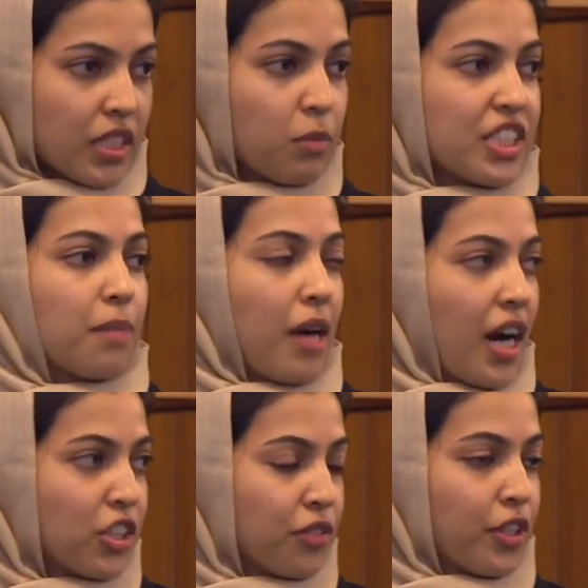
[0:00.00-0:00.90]
which are
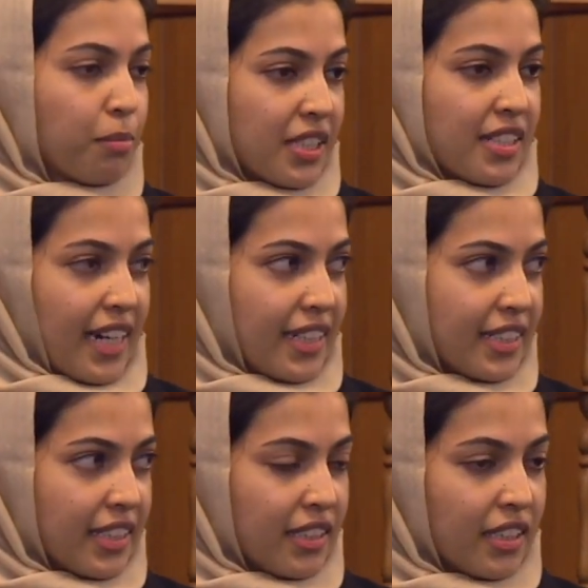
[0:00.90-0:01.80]
part of your
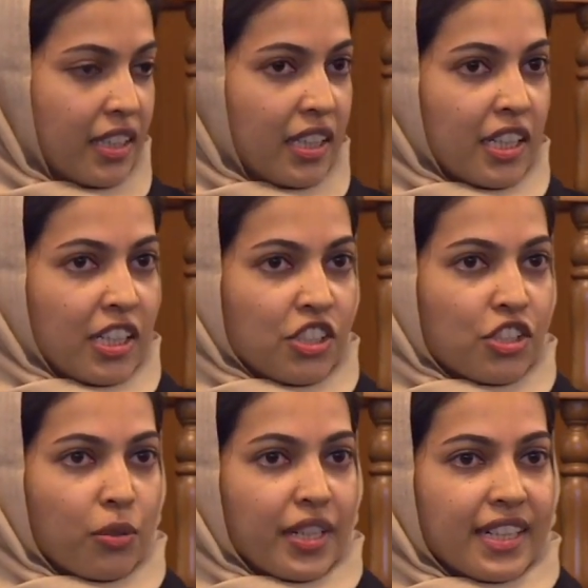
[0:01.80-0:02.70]
personality.
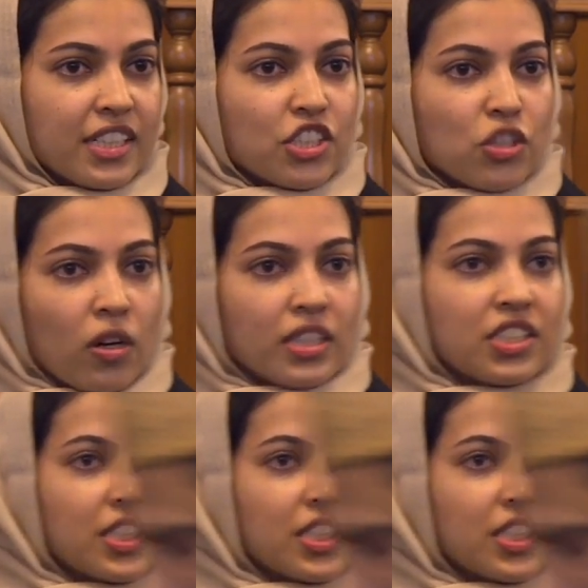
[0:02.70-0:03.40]
So it is not